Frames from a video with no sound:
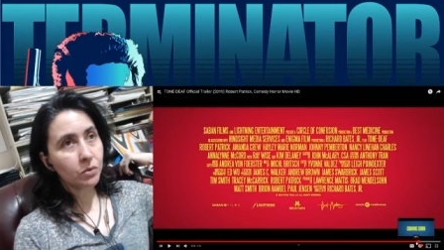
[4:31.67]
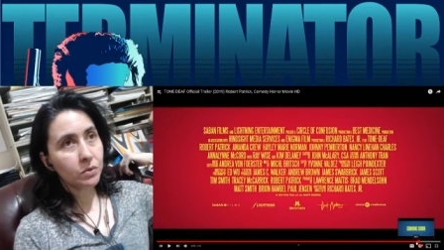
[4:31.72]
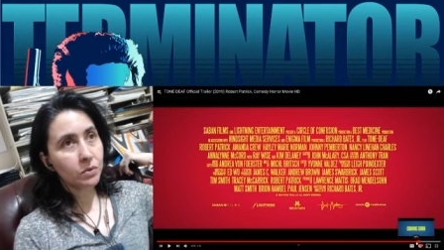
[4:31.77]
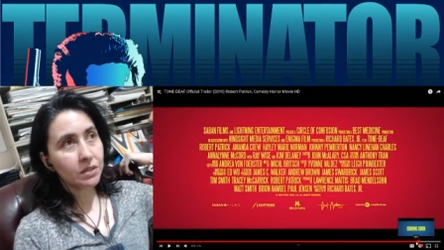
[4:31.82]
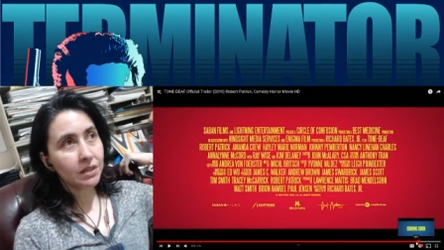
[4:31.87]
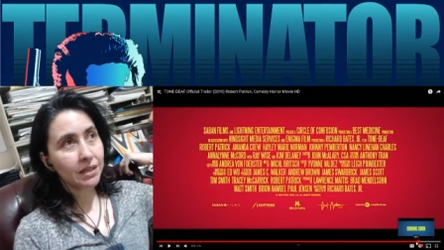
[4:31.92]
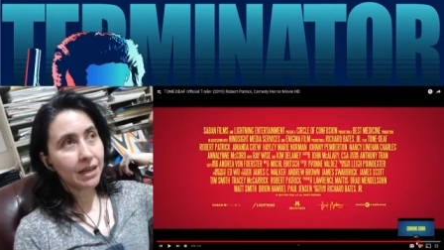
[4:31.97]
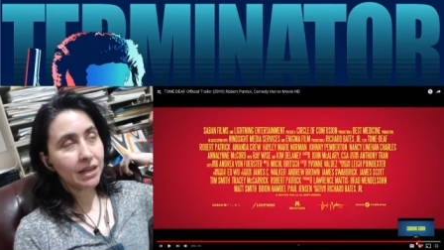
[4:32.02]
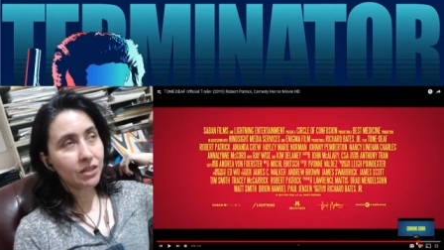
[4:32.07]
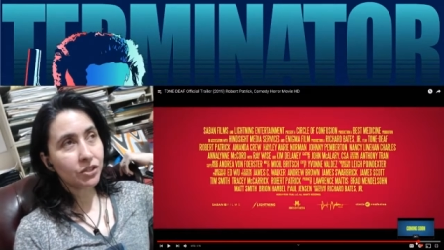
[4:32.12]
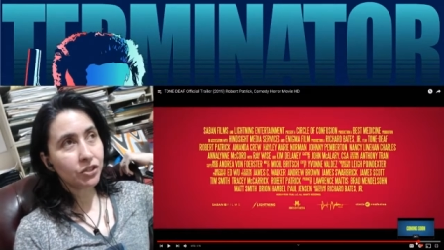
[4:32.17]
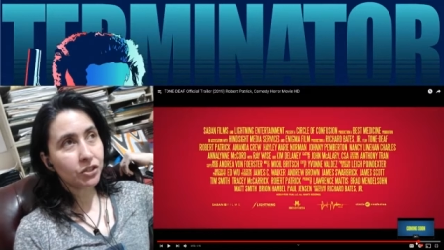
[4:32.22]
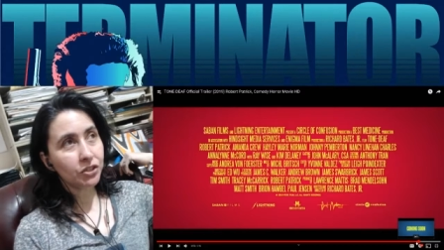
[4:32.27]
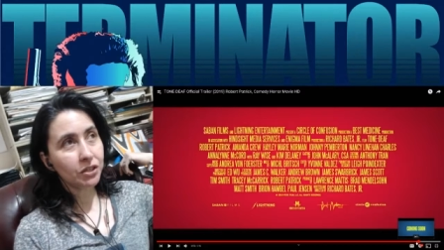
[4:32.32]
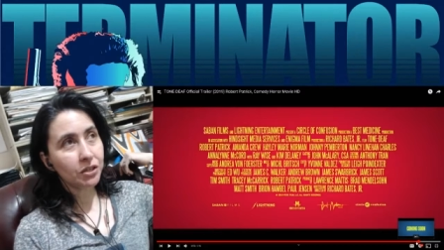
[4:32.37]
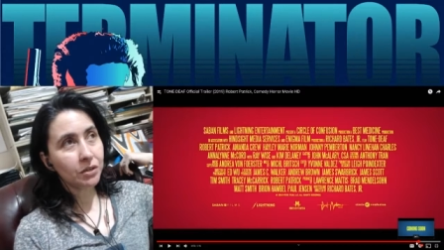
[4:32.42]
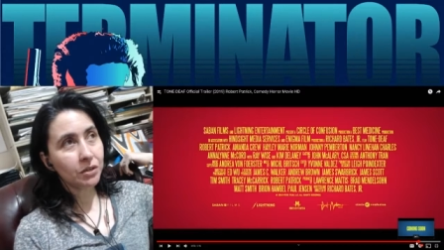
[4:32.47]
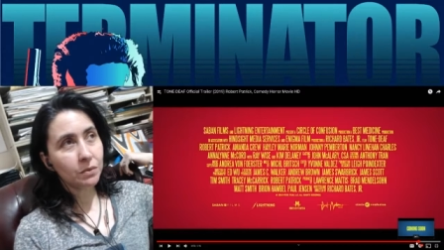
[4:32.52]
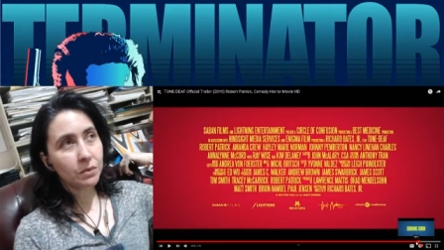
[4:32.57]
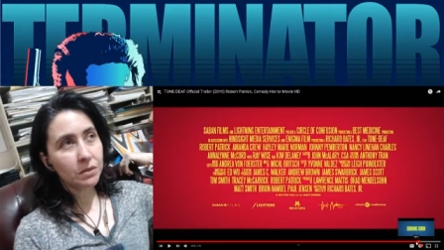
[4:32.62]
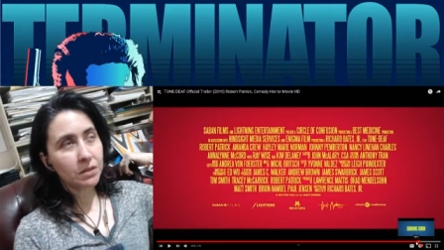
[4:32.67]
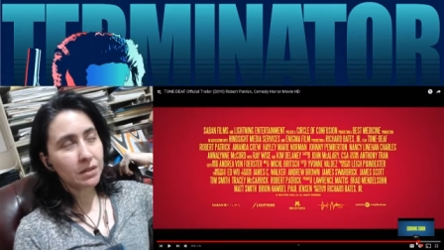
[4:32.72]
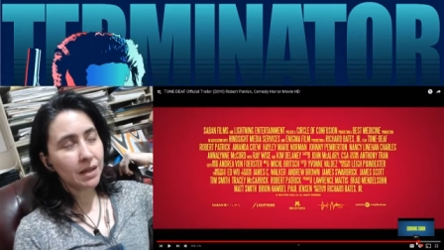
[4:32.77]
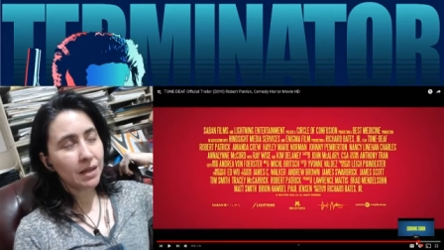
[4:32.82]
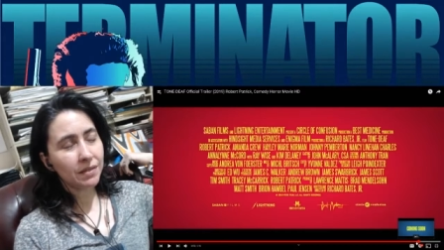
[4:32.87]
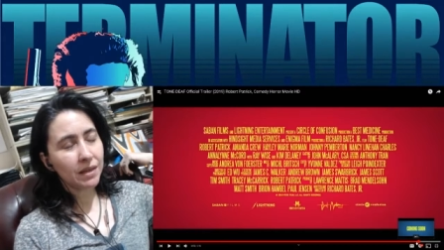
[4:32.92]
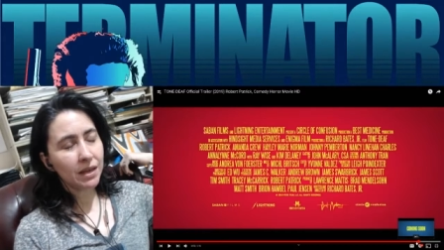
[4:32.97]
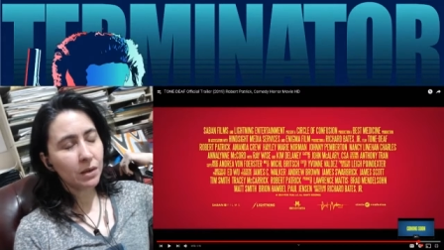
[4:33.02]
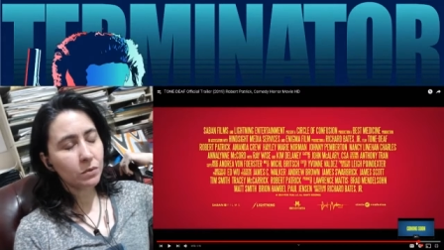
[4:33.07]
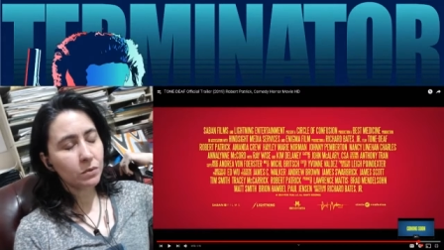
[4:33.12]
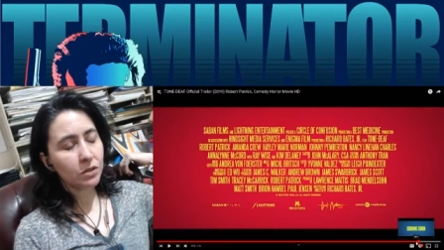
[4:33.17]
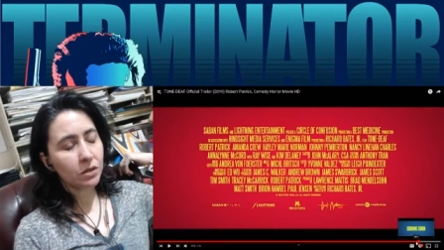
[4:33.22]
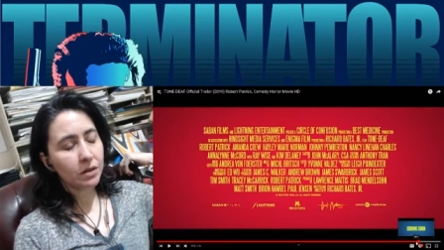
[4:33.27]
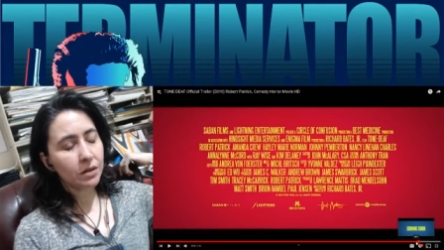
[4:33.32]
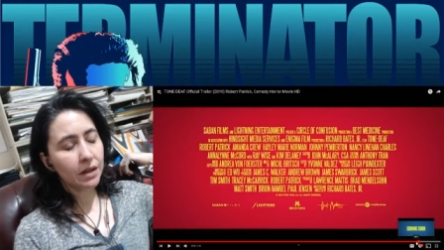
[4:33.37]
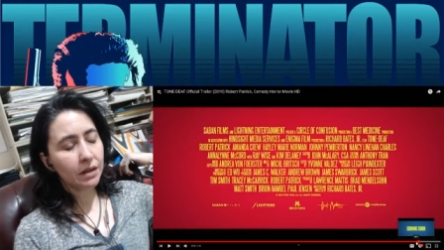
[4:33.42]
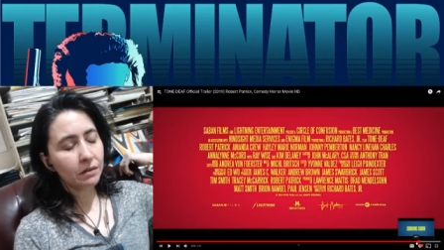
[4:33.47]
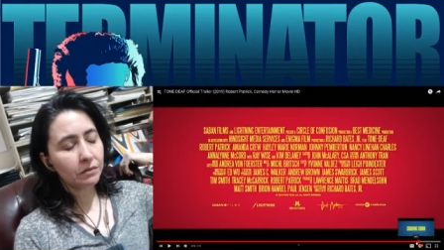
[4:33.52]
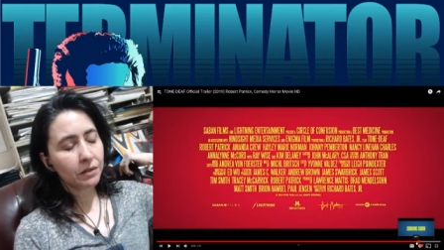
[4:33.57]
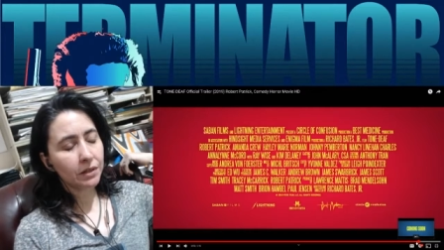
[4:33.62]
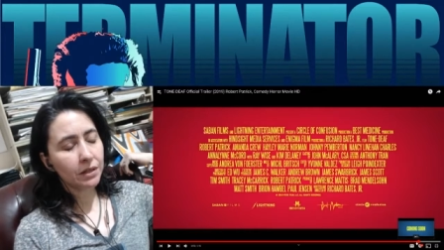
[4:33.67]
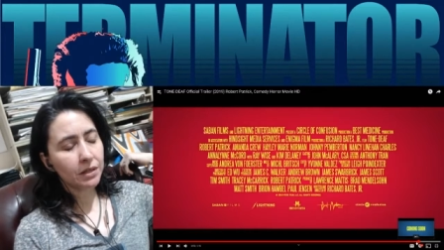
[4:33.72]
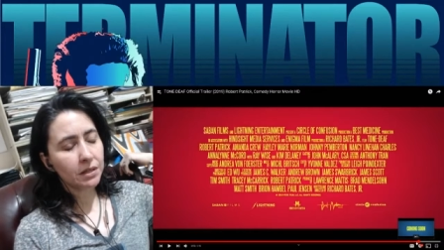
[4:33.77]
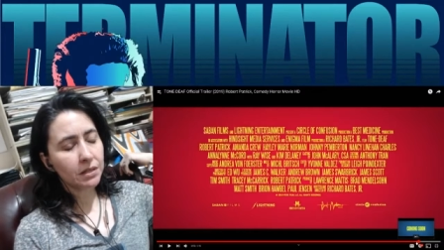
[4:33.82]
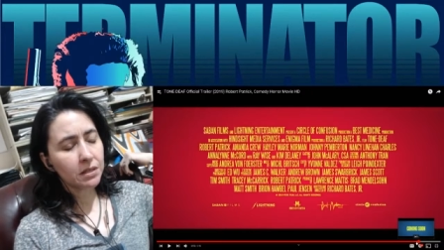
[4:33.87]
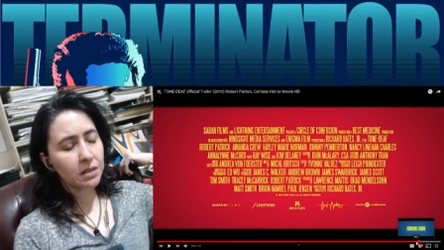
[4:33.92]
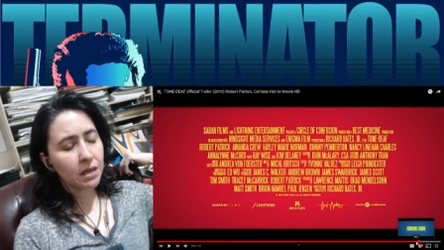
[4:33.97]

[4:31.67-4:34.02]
or it was last year. It was, I think it was on Netflix.